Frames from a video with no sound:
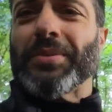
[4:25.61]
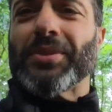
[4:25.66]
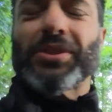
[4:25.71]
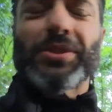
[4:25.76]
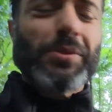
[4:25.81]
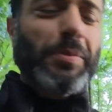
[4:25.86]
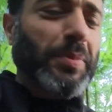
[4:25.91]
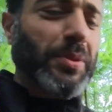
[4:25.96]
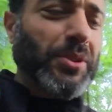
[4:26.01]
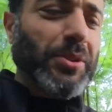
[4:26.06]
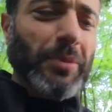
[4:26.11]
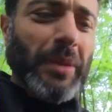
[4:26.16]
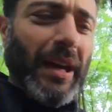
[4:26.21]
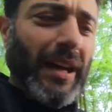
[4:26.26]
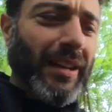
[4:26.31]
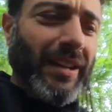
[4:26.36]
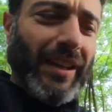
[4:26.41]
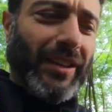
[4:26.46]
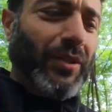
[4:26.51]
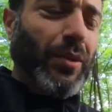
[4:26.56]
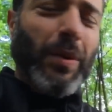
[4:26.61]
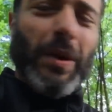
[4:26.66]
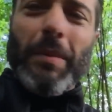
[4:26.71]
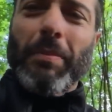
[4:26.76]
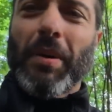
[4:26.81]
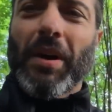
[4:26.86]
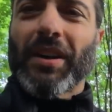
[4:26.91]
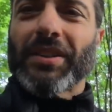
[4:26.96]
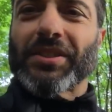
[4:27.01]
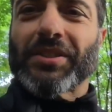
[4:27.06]
Like
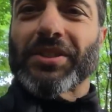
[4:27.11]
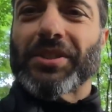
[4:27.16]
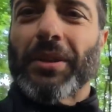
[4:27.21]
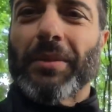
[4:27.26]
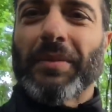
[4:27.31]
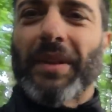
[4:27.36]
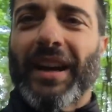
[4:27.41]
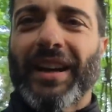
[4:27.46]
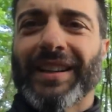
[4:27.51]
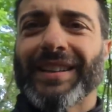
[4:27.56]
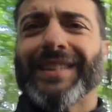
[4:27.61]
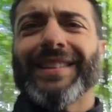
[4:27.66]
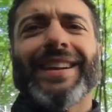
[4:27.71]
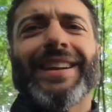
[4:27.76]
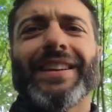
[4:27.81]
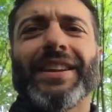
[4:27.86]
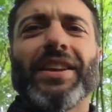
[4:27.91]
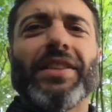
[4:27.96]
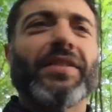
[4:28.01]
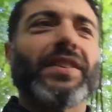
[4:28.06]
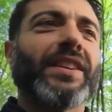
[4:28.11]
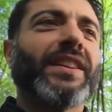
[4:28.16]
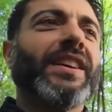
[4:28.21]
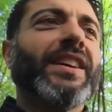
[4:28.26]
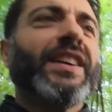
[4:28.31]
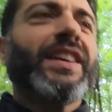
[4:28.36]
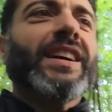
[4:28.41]
$200 or something. Not even.